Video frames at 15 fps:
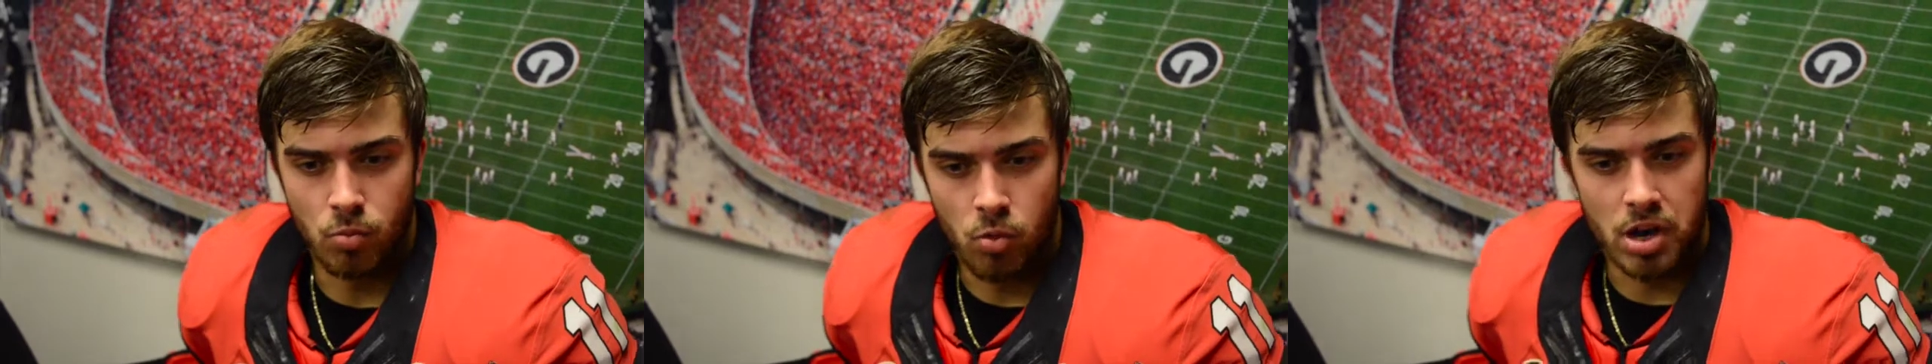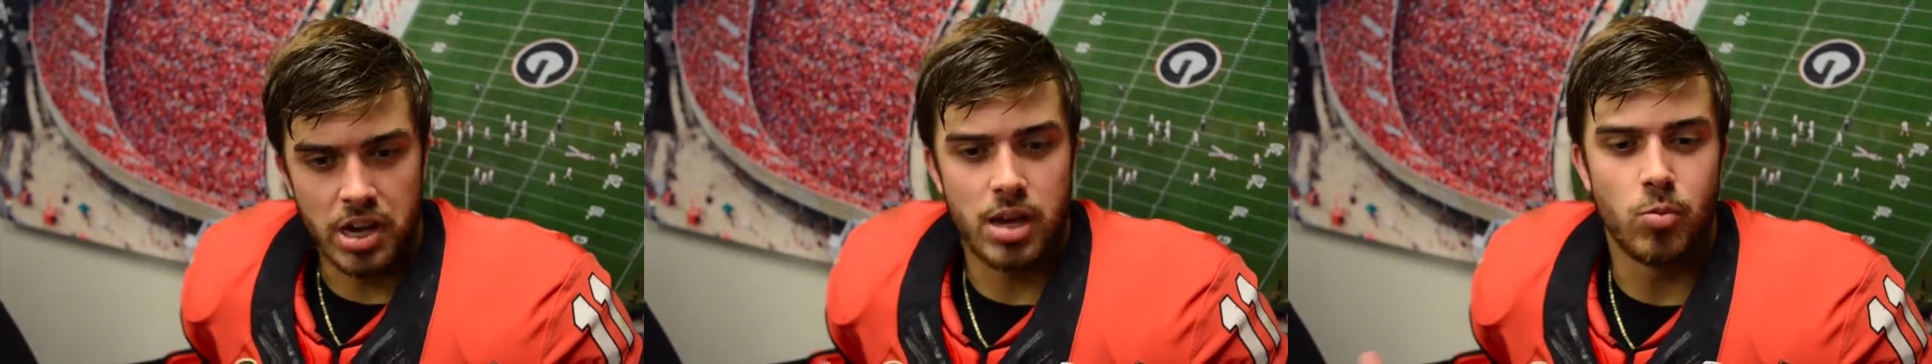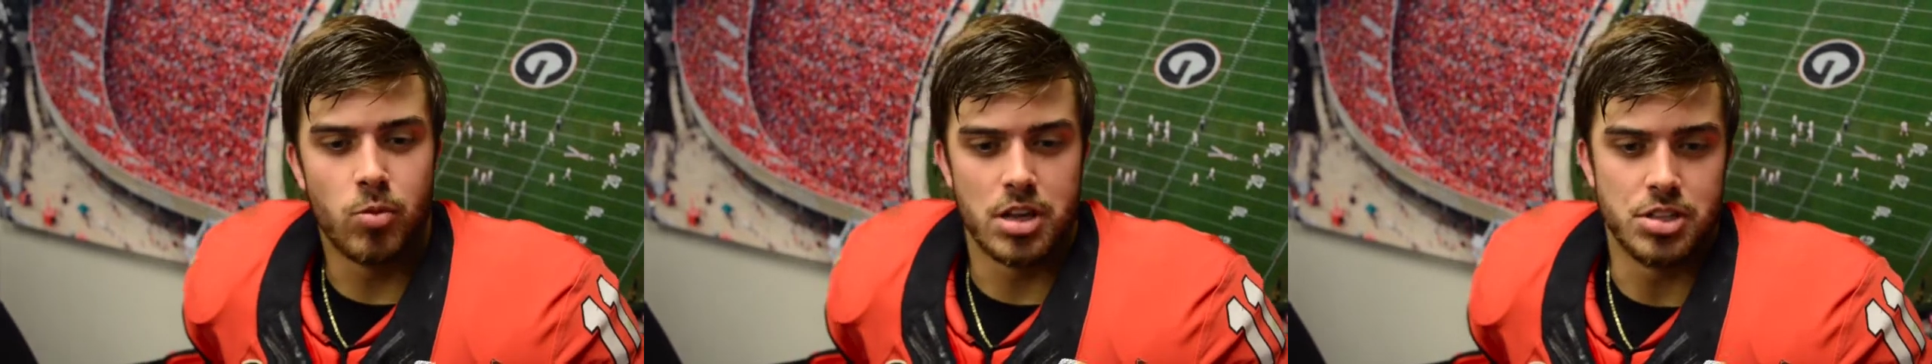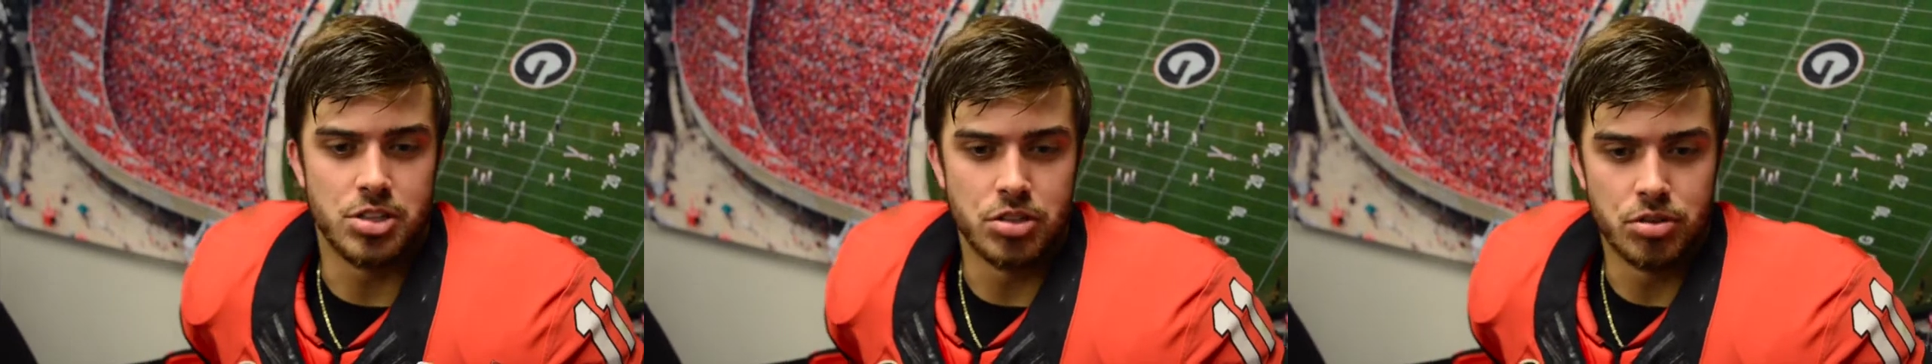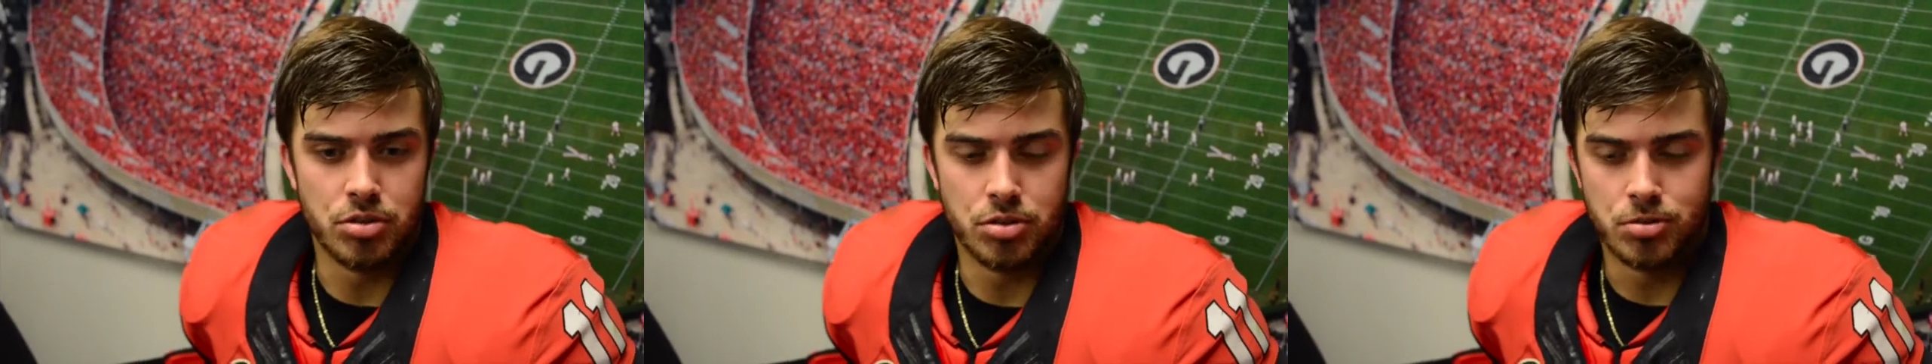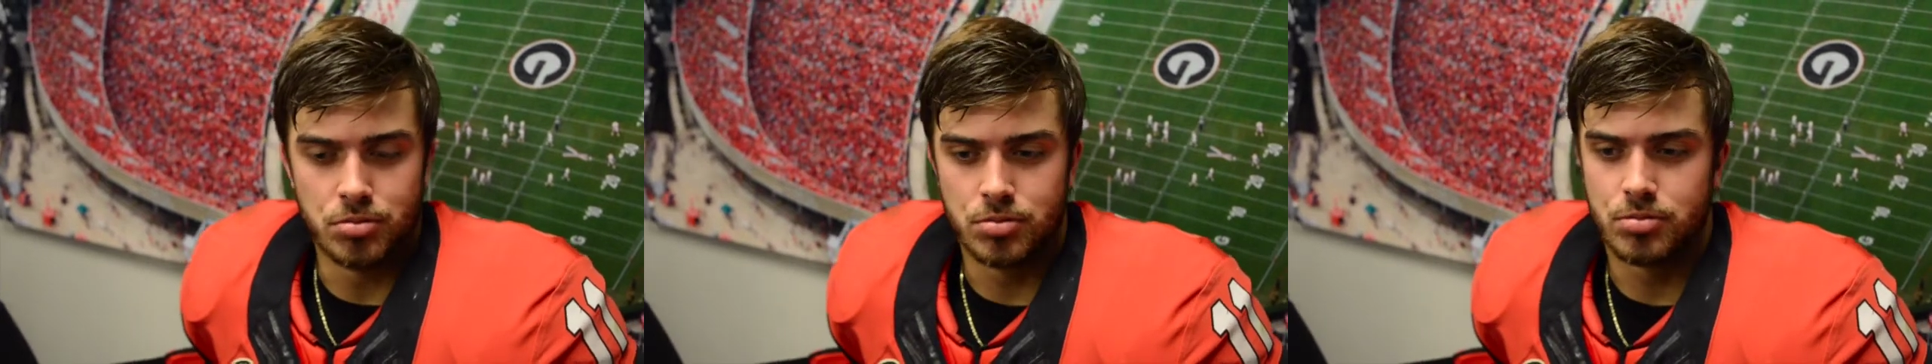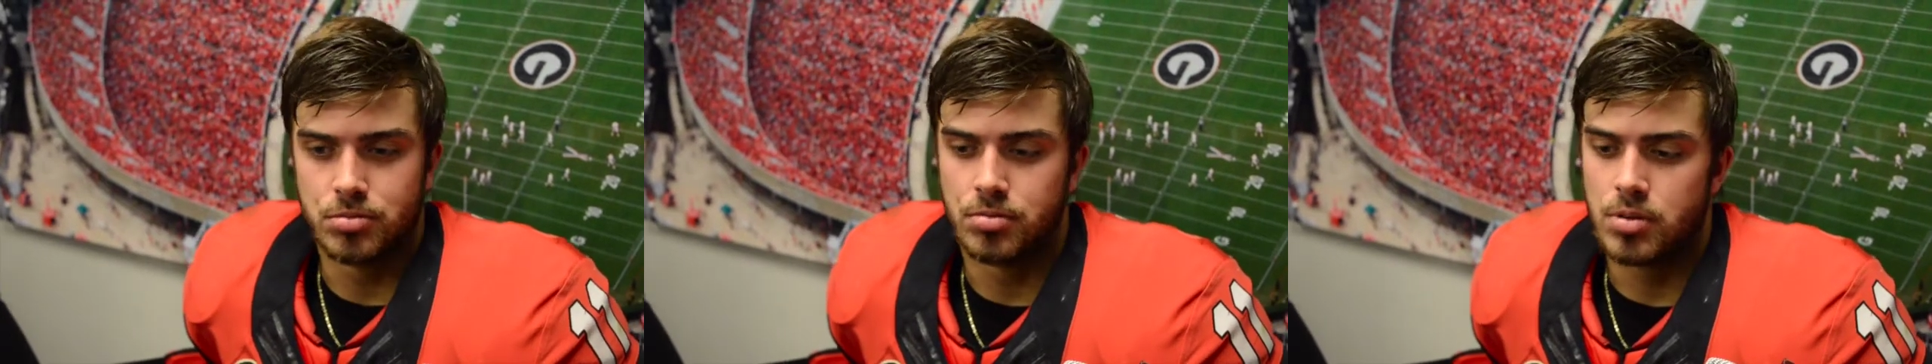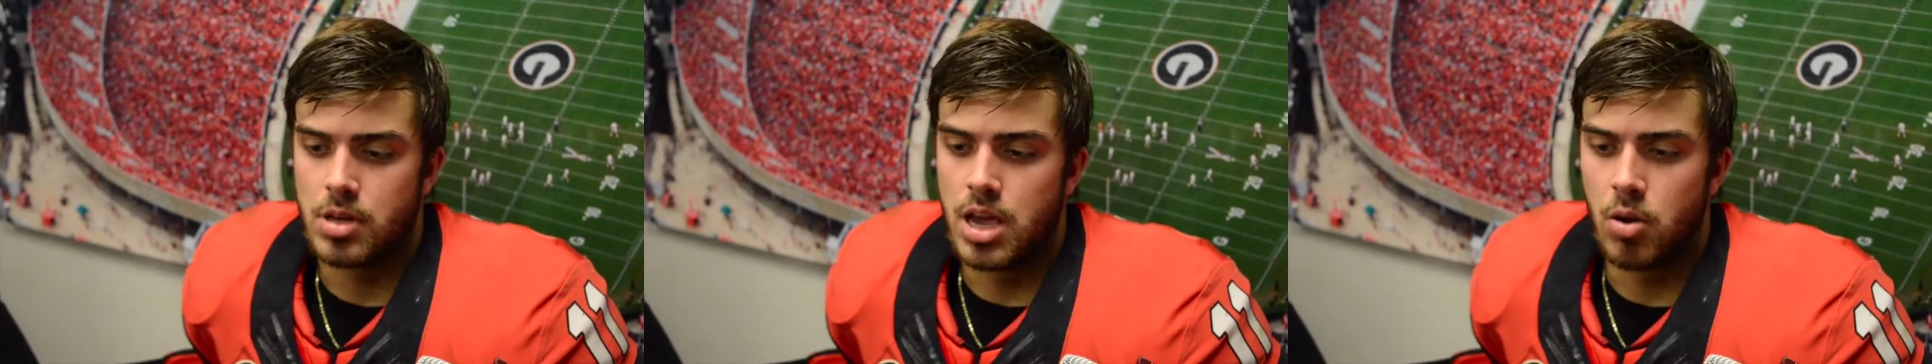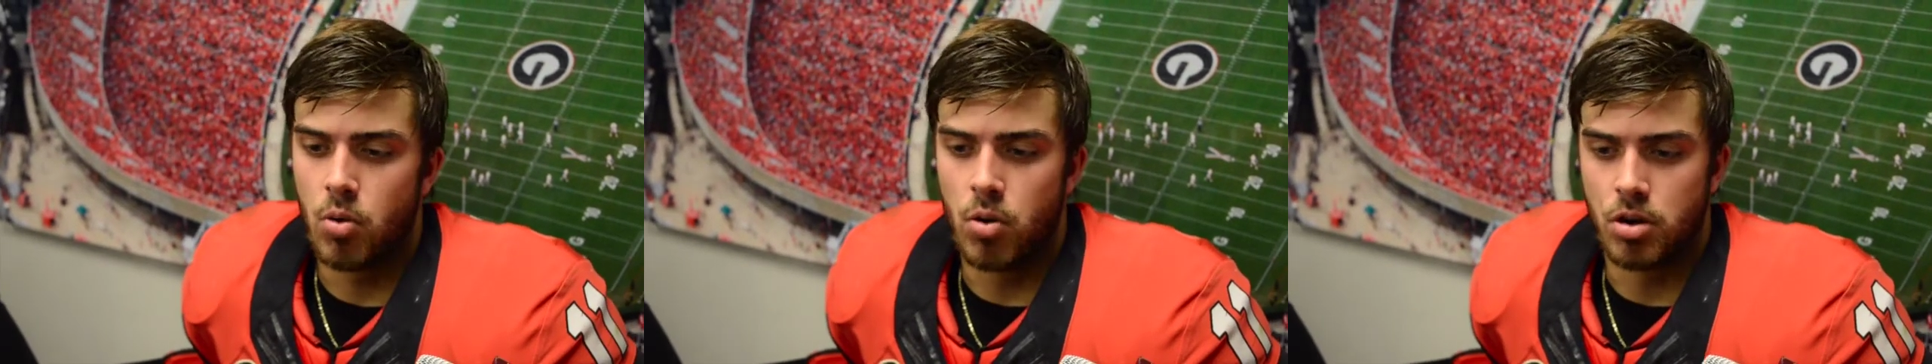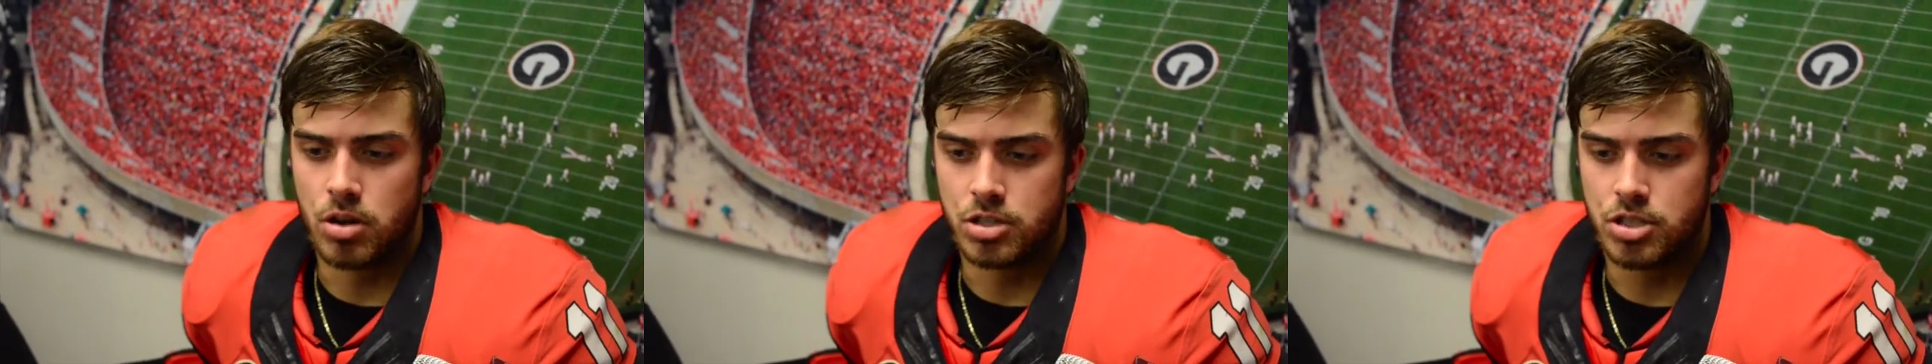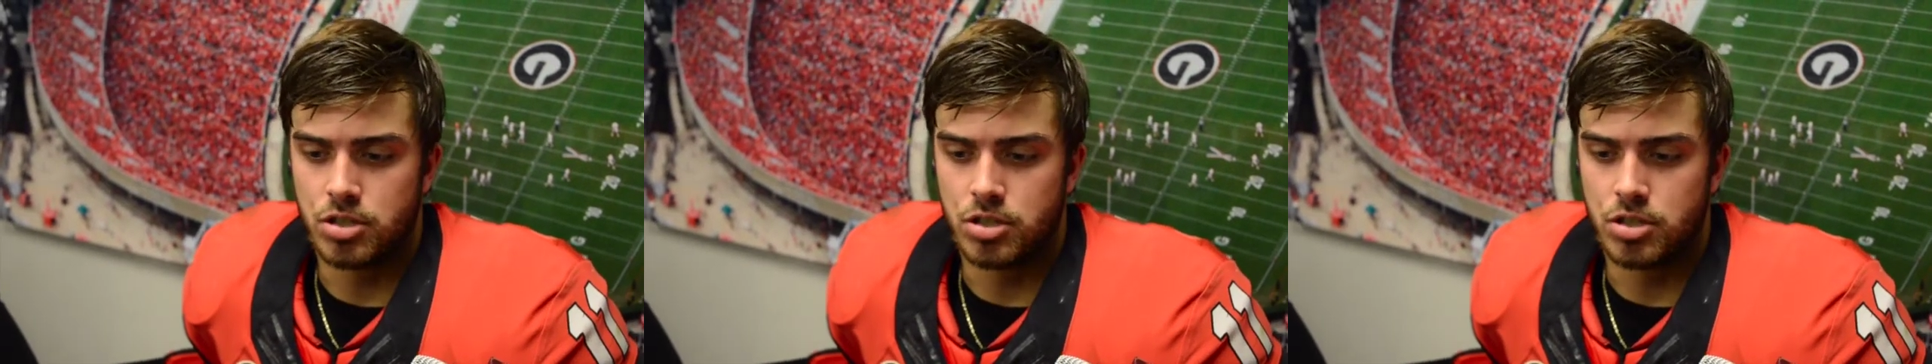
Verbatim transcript: what can we do in order